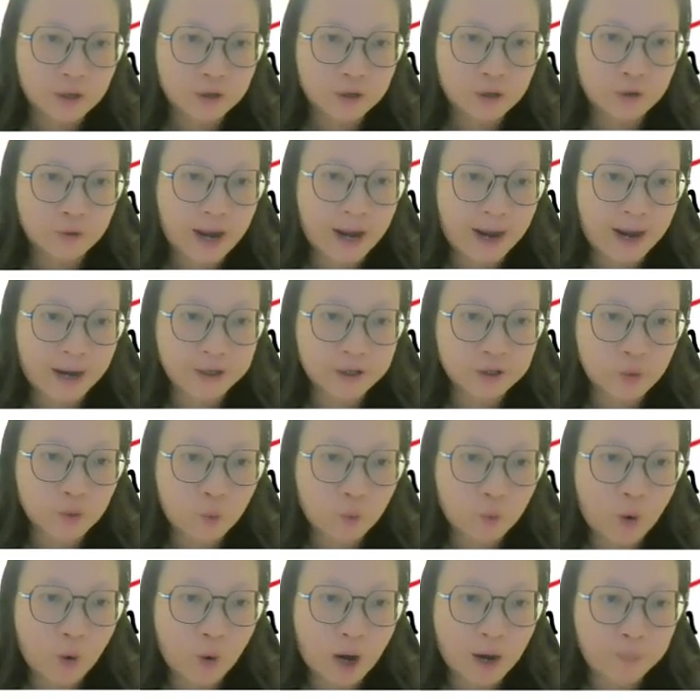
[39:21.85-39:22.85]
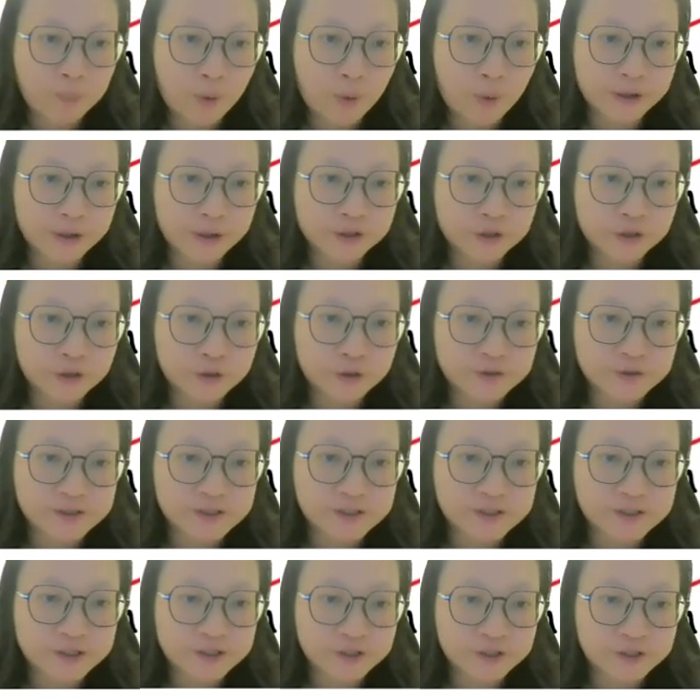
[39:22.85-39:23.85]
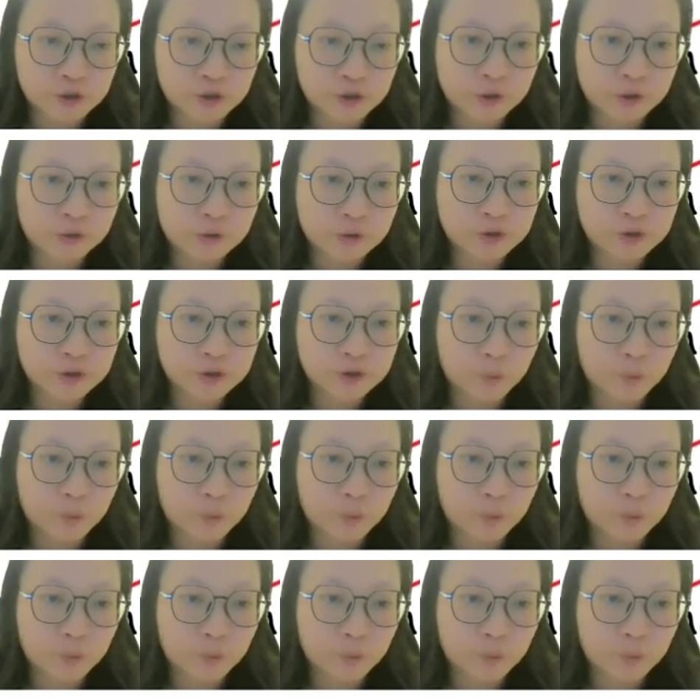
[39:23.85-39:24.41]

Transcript: You get 1.26 joules,